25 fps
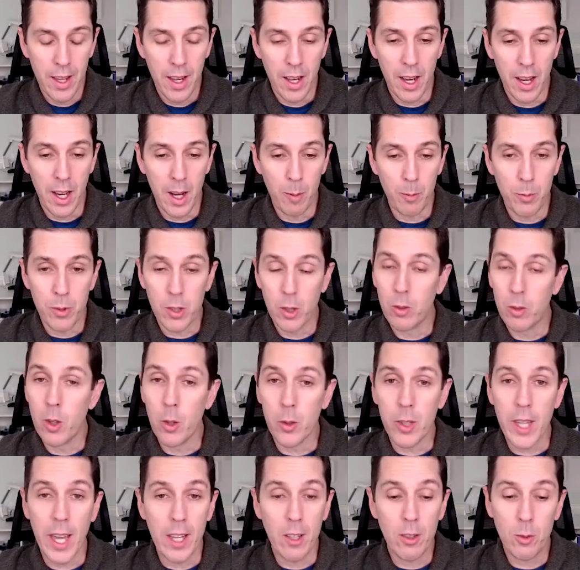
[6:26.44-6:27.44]
Um, so
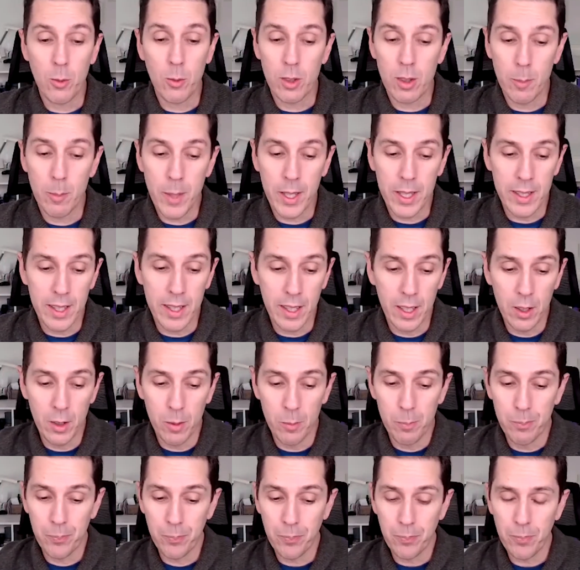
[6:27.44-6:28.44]
location was a big
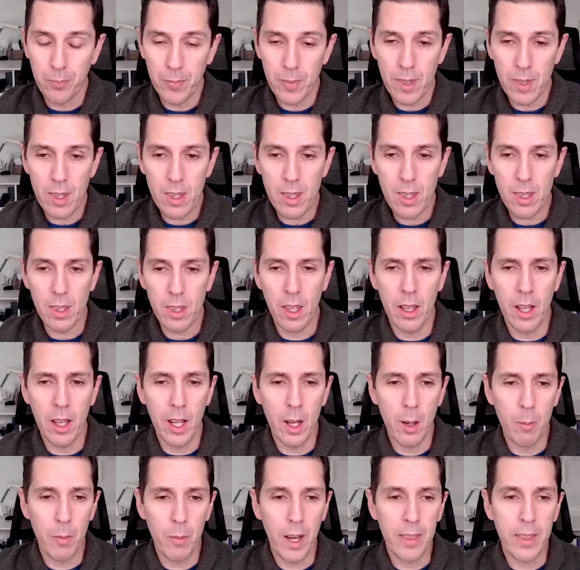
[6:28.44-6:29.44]
deal
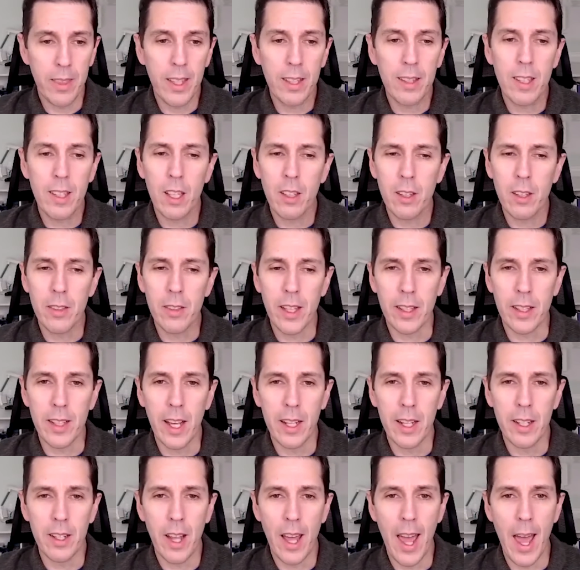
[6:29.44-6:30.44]
um, I think the other thing
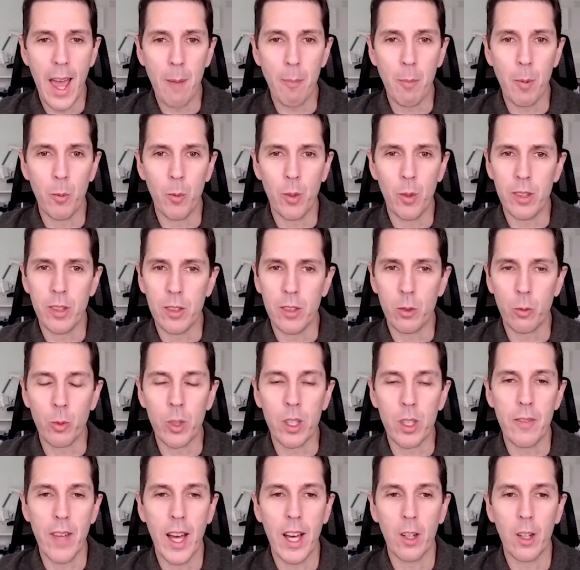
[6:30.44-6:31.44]
that happened with this
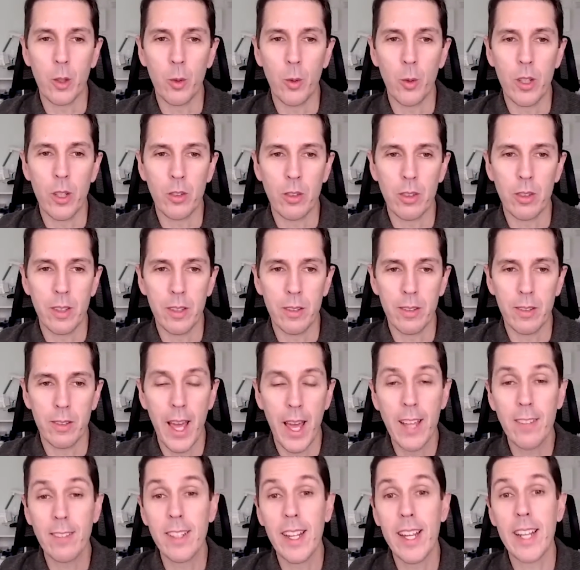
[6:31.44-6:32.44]
reevaluation is
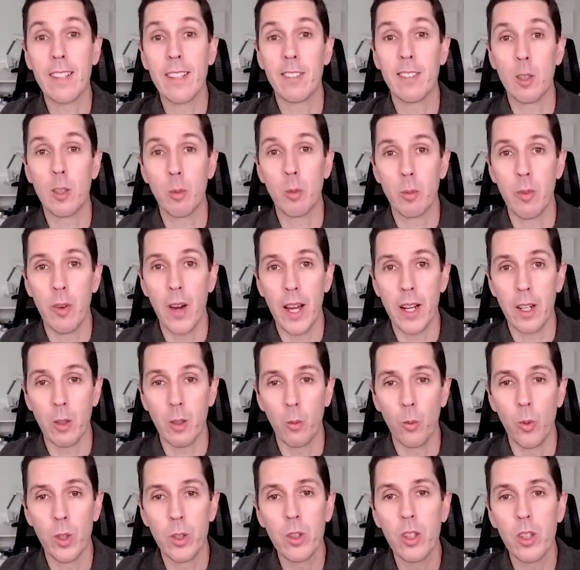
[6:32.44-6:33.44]
as an anesthesia provider,
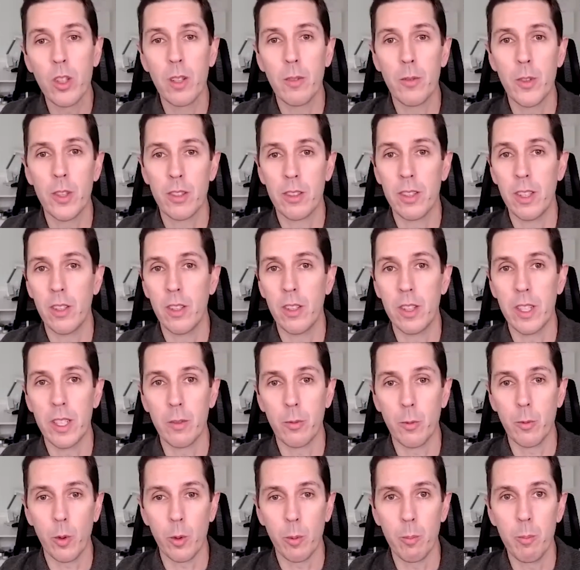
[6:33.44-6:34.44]
when you're at a facility
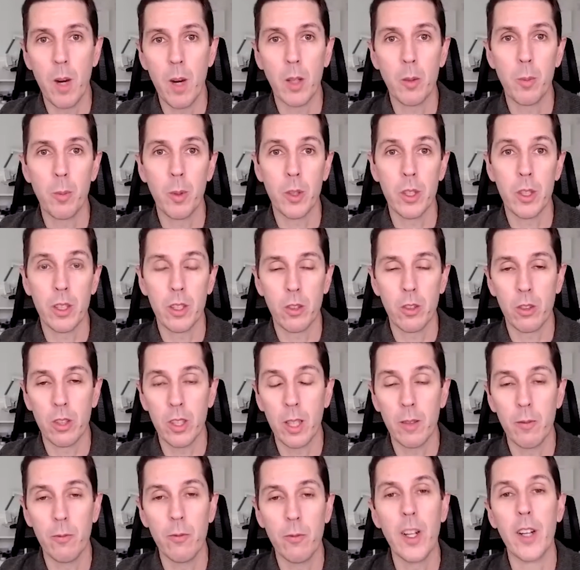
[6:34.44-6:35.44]
for multiple years, you
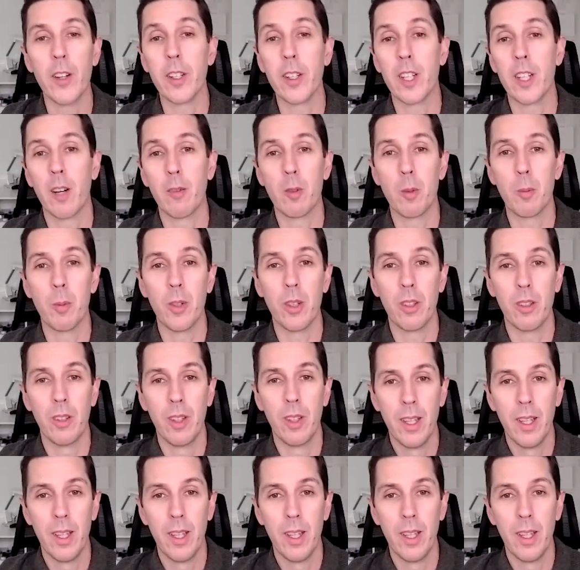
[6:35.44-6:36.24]
get very comfortable.